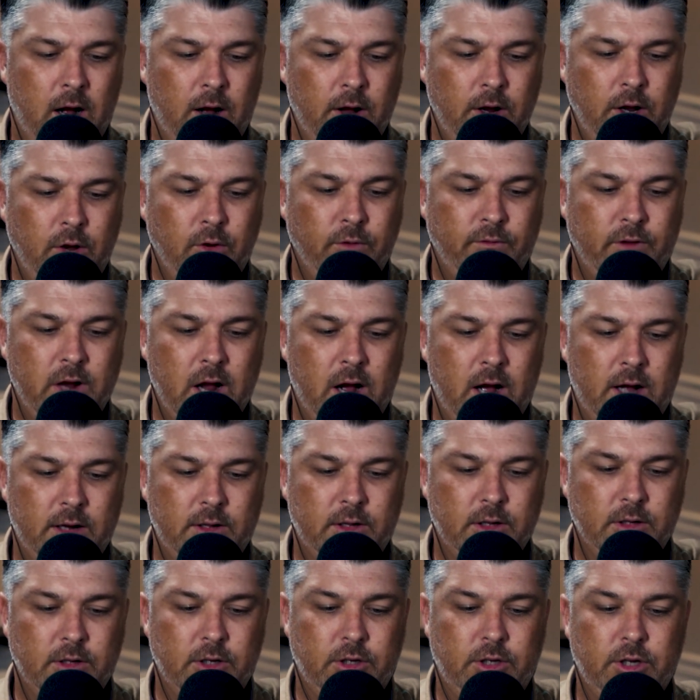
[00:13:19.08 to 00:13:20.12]
You've got
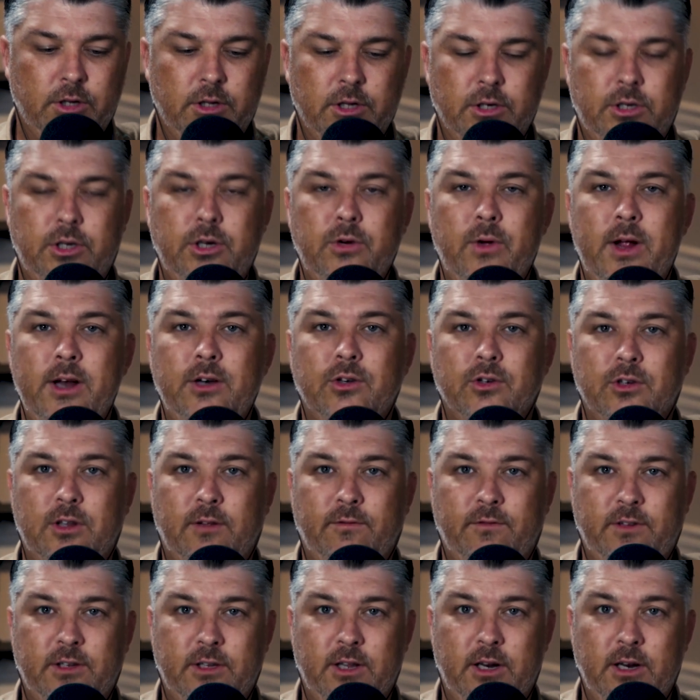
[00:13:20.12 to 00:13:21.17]
the two angels
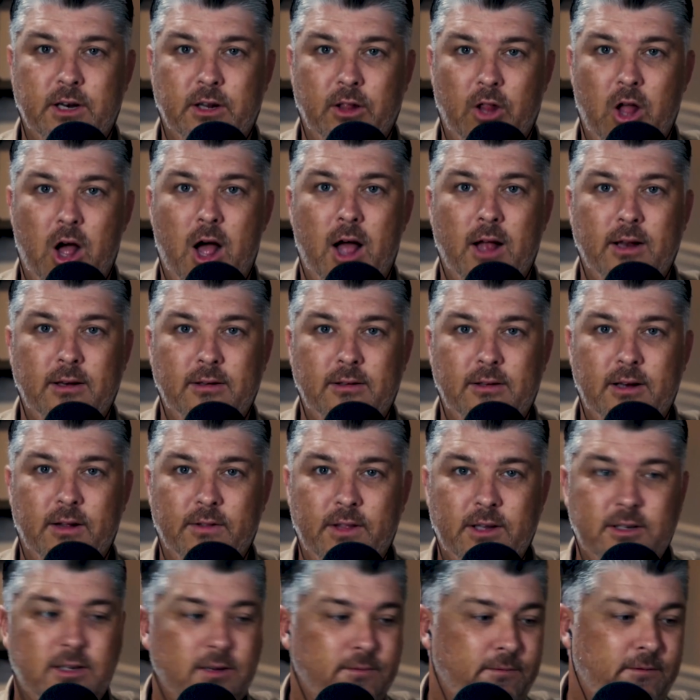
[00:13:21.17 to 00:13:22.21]
that visited Lot. Now,
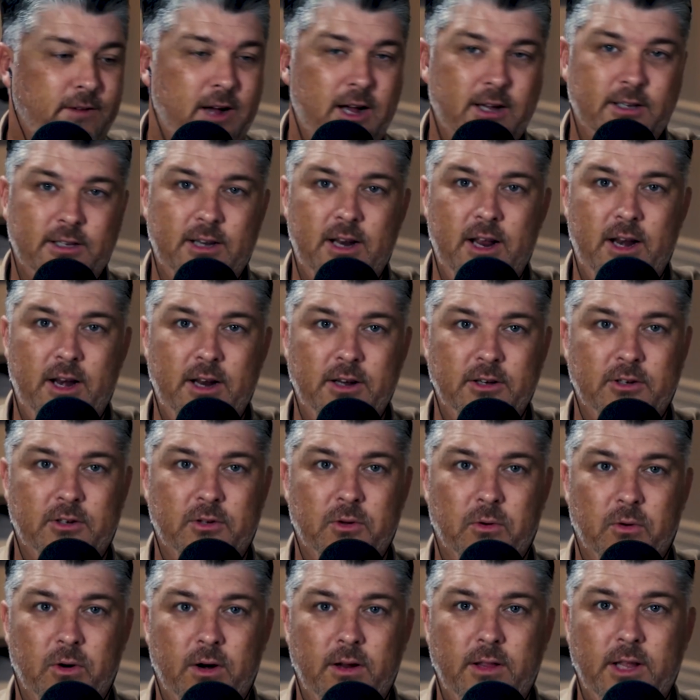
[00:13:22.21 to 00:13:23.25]
that's a fascinating
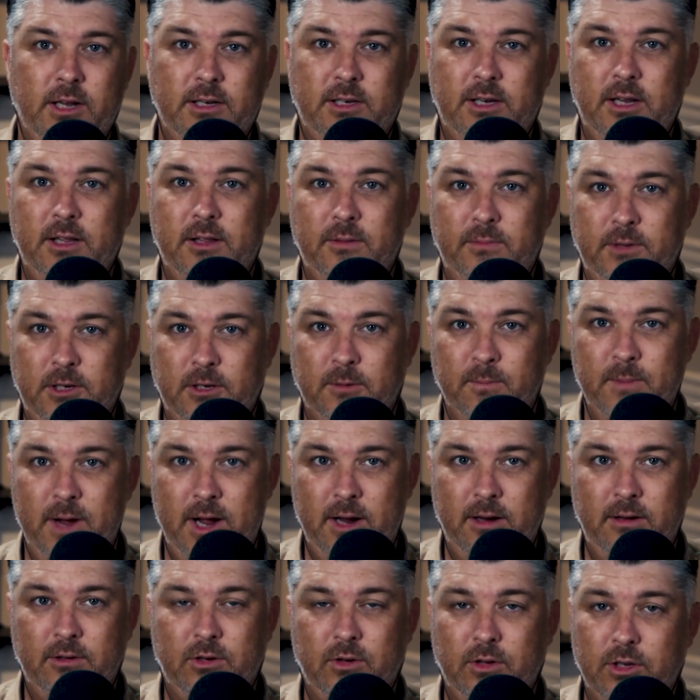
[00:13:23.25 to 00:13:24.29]
story. They see them as
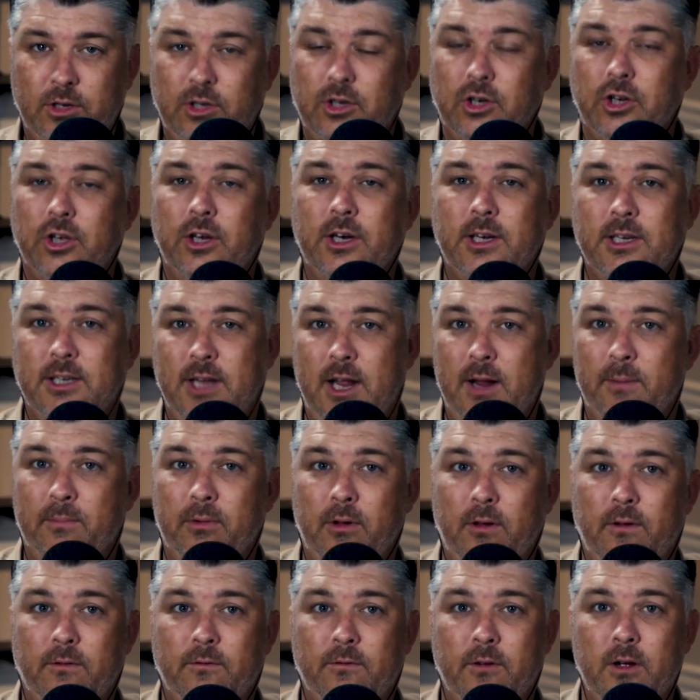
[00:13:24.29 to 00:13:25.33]
men, so this is a good
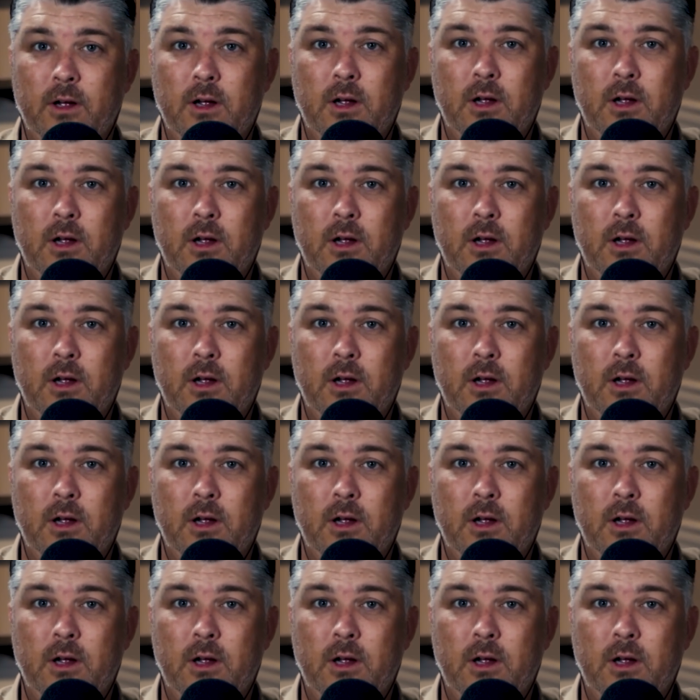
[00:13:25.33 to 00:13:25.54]
example of,